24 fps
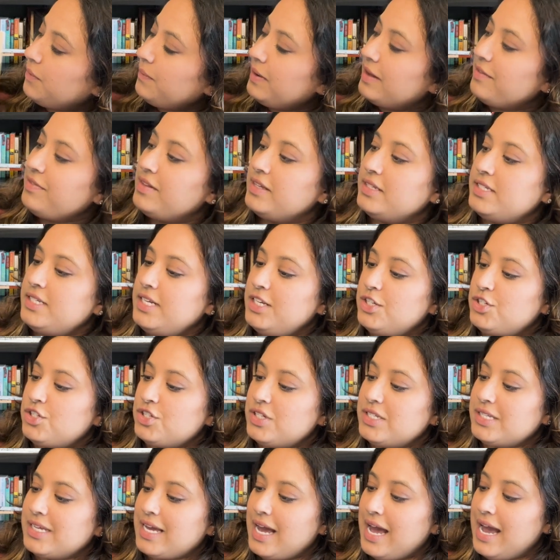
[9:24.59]
We have the
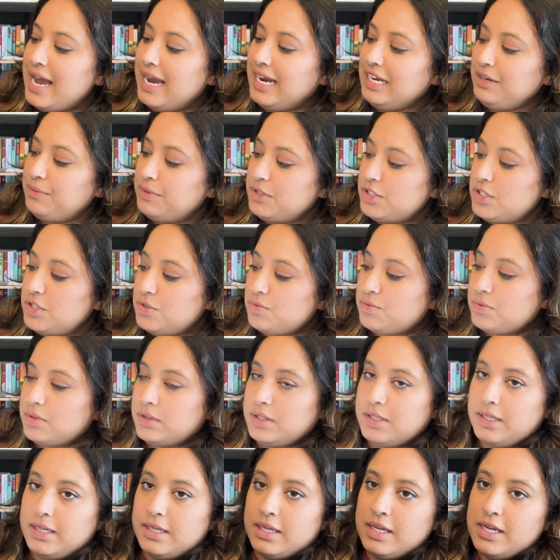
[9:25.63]
teacher's guide, which is
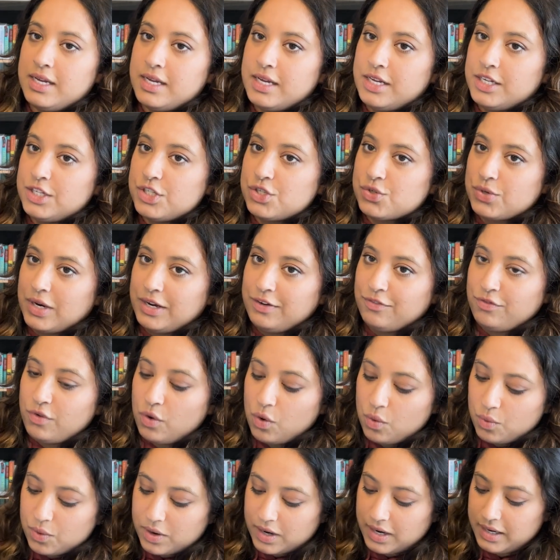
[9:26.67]
really
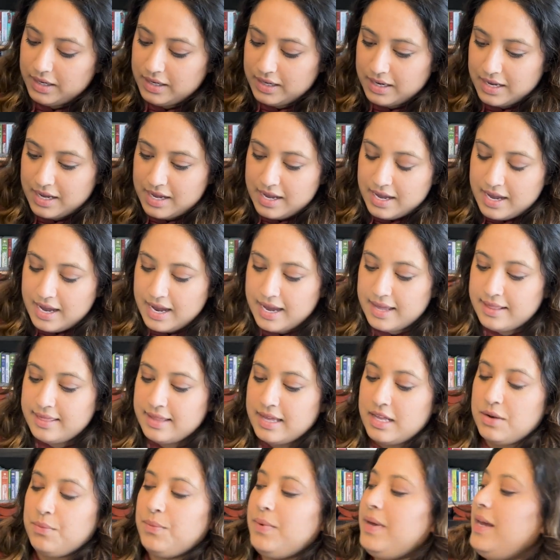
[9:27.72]
straightforward. And
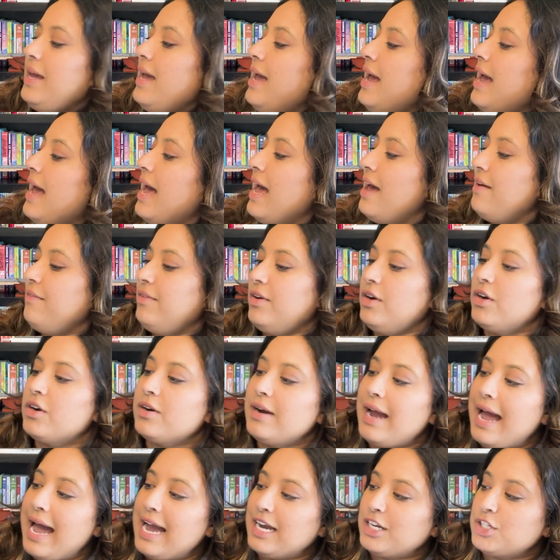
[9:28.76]
then we have her
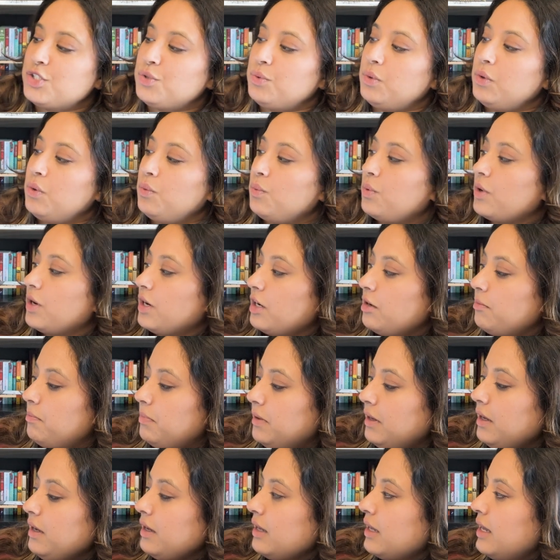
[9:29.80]
actual
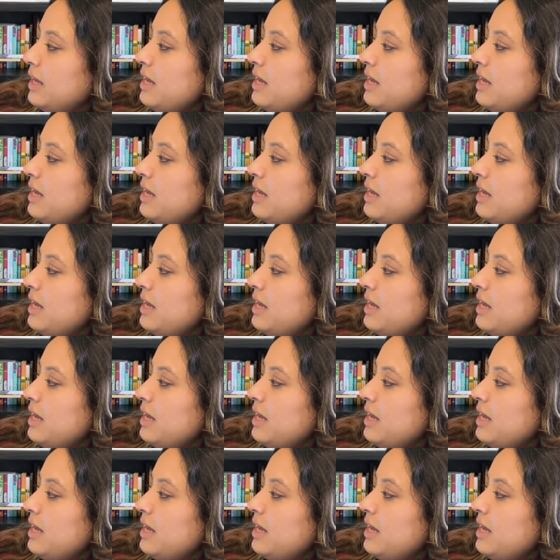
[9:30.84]
workbook.